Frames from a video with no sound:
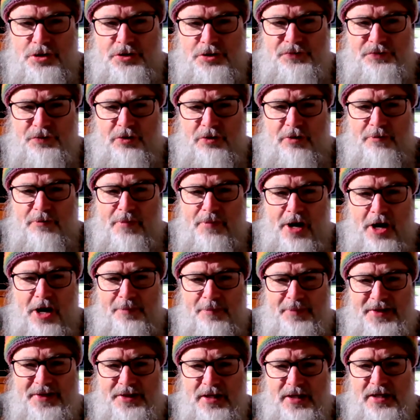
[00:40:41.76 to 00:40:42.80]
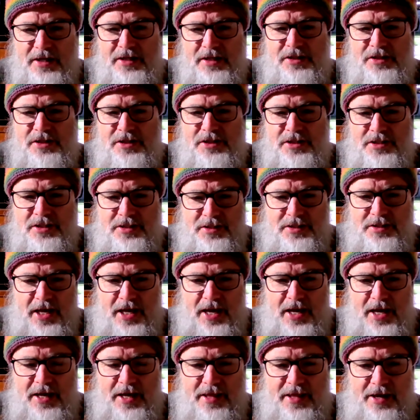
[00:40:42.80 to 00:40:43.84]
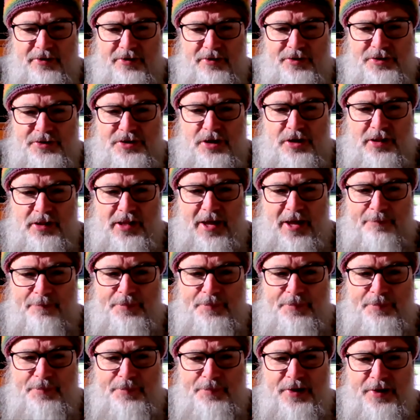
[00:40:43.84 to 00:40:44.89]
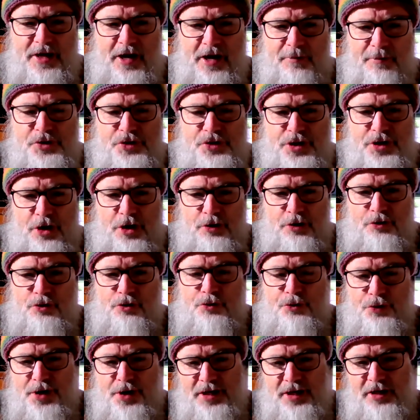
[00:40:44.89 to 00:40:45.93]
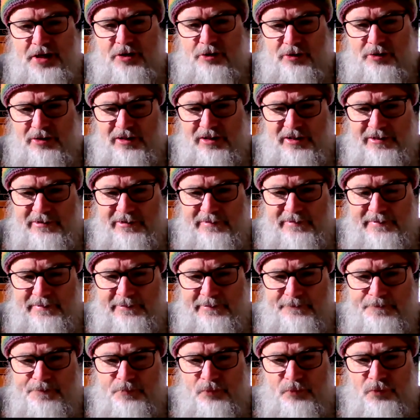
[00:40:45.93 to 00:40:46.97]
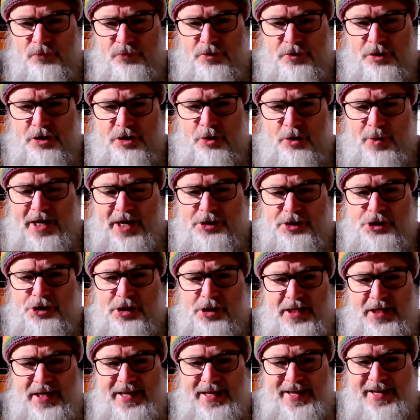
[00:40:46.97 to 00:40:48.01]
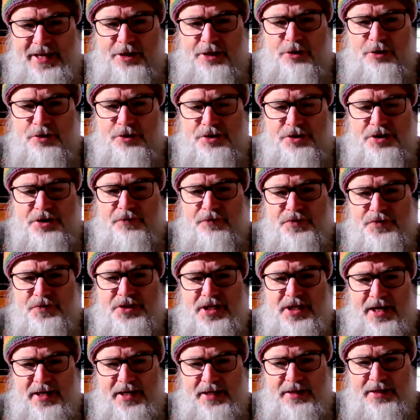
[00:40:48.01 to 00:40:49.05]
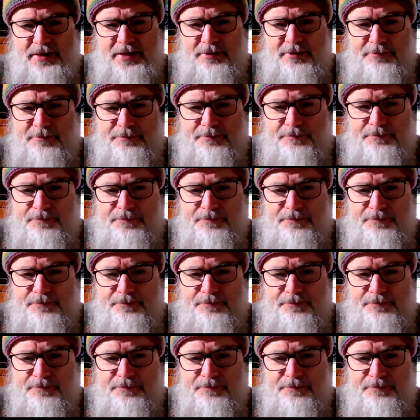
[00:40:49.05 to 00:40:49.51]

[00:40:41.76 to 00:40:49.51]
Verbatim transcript: Just for a moment, stay there until that becomes so critical that you actually hear yourself say it.